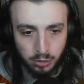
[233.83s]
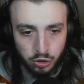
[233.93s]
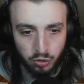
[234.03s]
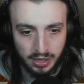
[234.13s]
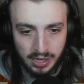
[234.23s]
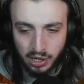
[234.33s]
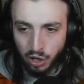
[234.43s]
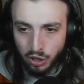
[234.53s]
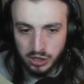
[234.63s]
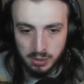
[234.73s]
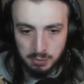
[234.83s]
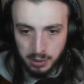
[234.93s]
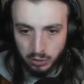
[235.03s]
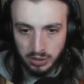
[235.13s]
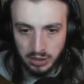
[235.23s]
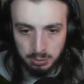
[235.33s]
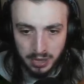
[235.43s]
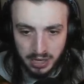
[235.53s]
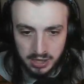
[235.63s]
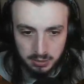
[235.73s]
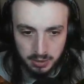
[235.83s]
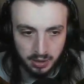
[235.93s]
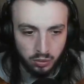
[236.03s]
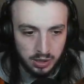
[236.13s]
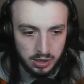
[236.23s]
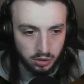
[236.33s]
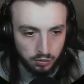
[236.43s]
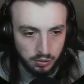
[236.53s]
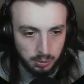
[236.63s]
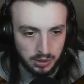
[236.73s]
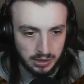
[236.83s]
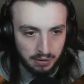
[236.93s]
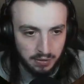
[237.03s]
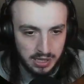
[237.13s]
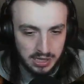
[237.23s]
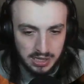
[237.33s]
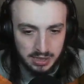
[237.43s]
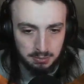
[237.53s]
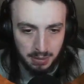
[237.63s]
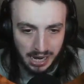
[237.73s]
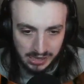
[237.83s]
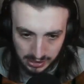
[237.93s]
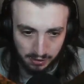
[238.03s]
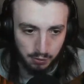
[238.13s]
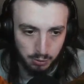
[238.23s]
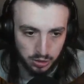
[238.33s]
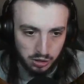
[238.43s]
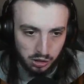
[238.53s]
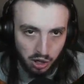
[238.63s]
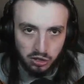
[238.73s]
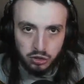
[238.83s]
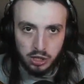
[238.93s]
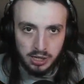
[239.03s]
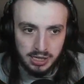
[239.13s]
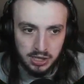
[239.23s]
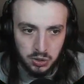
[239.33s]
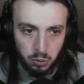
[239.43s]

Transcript: much do you reckon it cost to build this place, man? All stuff to put together. This is massive. It must have cost at least